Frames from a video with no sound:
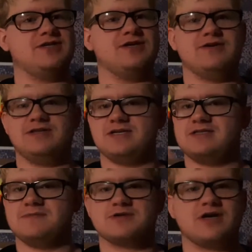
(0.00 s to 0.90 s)
You know, hit that
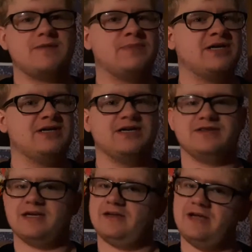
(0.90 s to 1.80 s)
subscribe button, hit
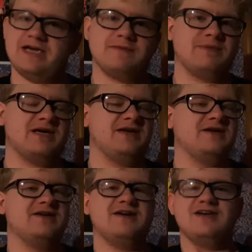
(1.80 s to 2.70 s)
that like button.